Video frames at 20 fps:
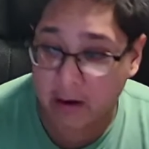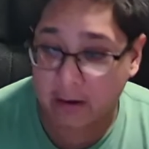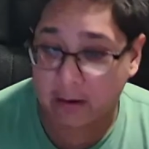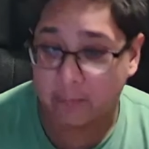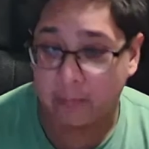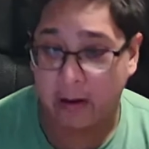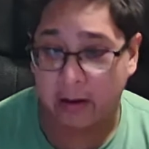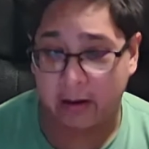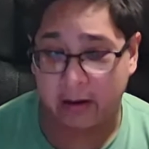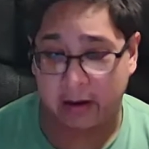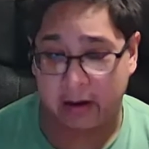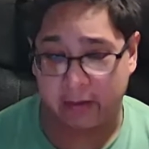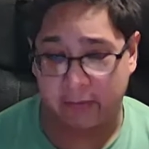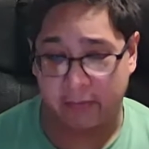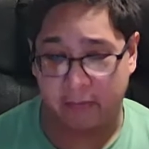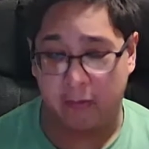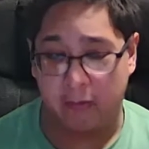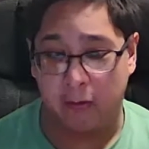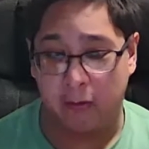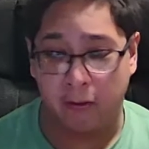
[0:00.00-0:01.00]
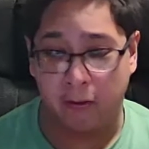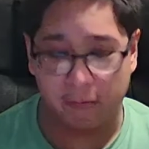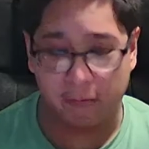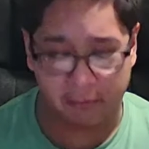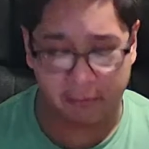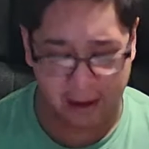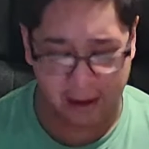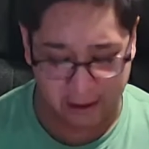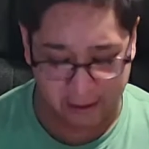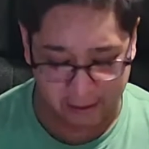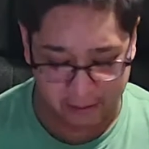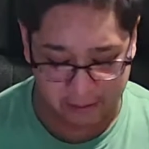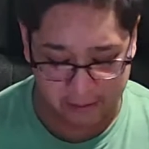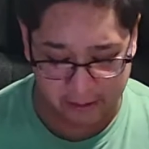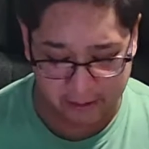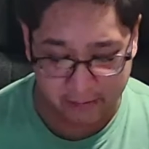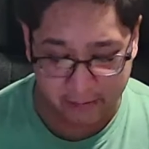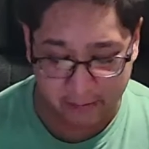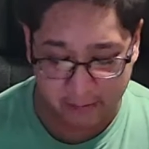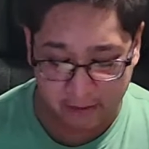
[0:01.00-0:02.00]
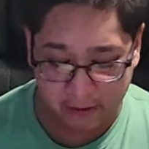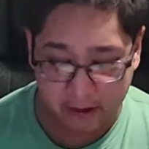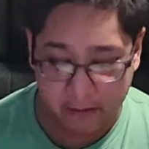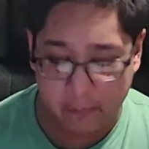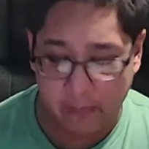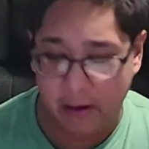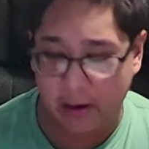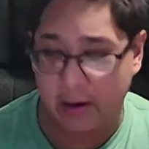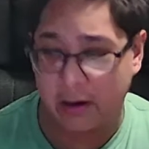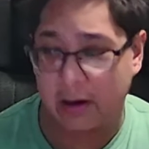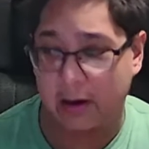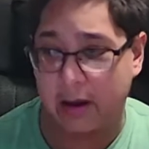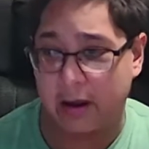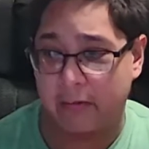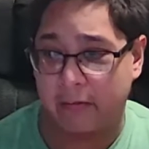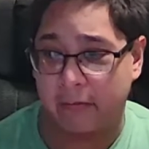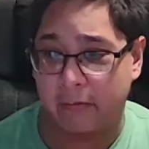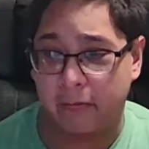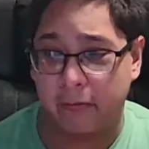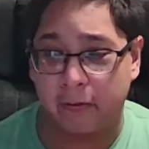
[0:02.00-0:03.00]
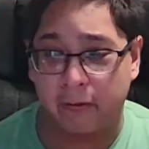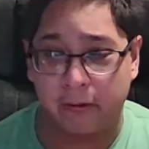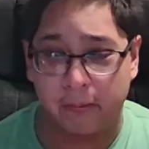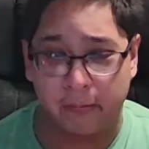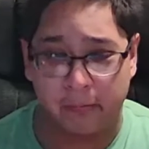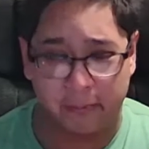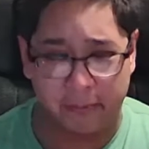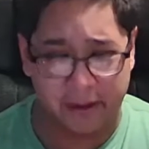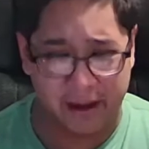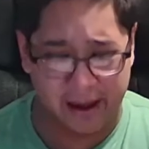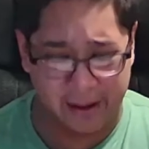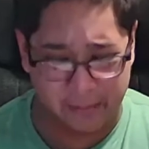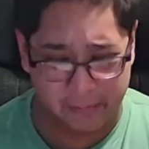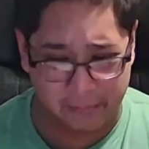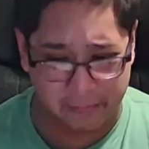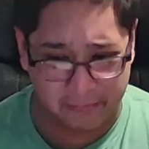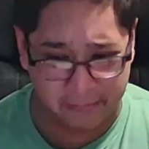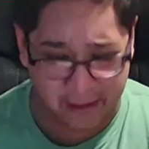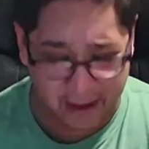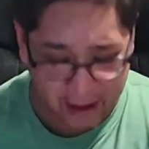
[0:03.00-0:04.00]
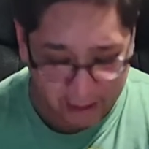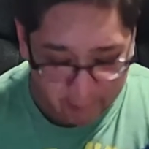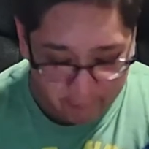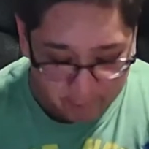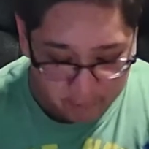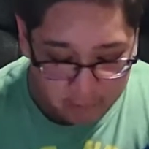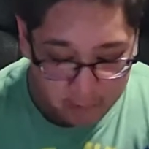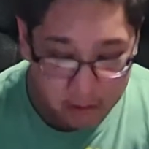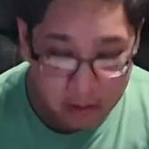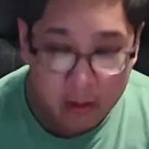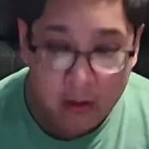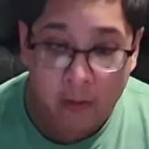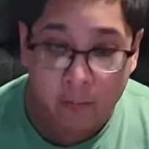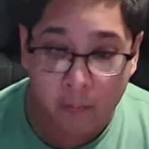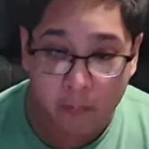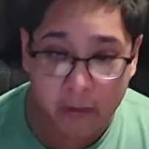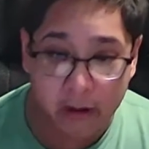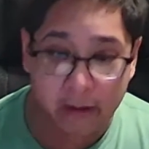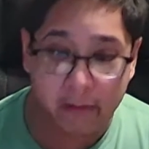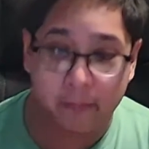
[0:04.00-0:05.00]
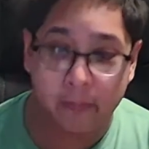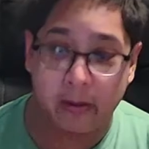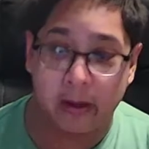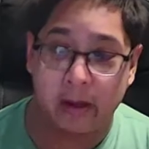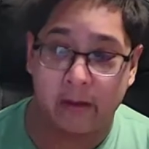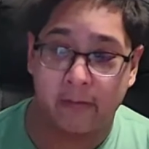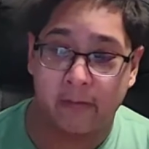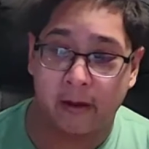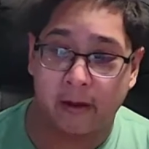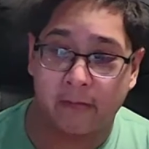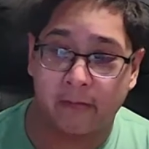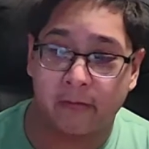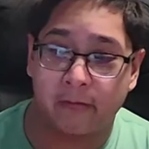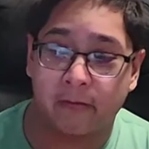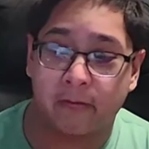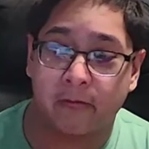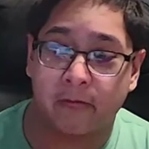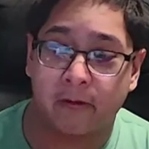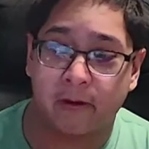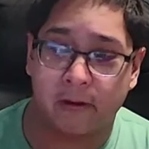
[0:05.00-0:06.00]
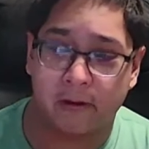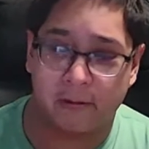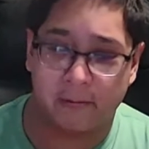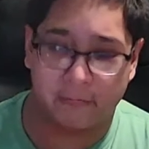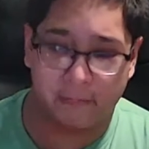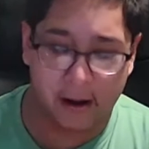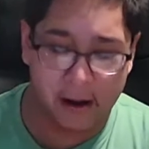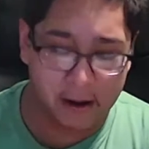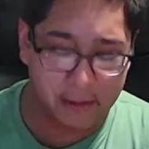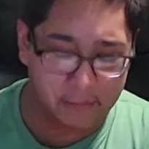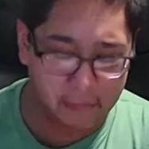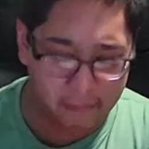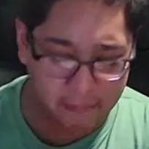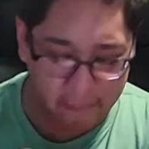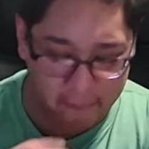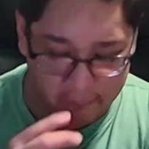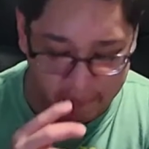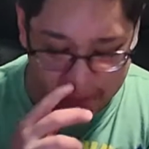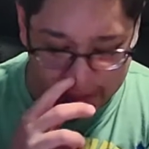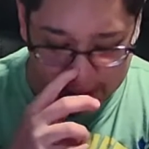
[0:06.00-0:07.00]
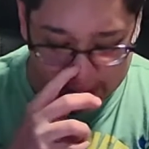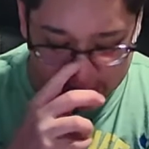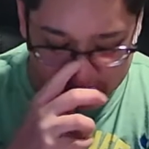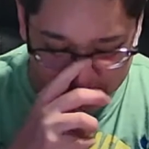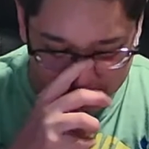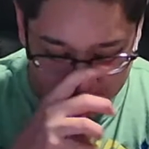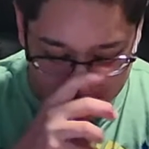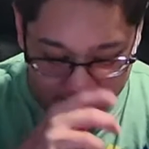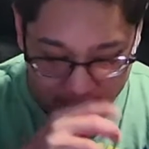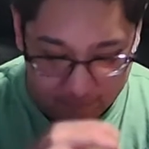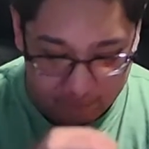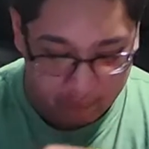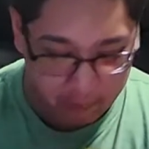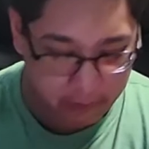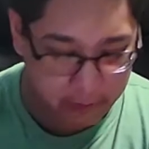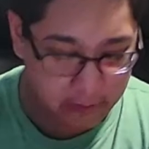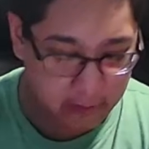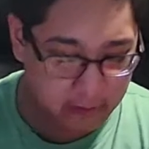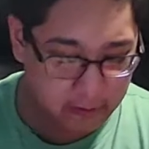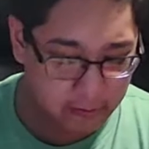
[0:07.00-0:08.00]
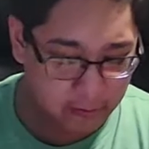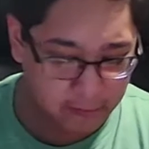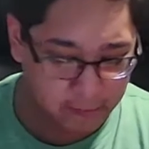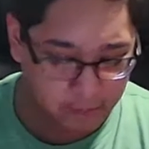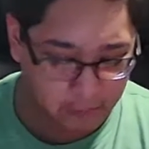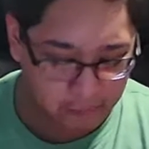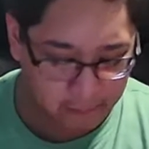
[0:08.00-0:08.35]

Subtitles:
about it as a whole thing, let's talk about it as notable games. Now, please pay attention to your right of your screen for your notable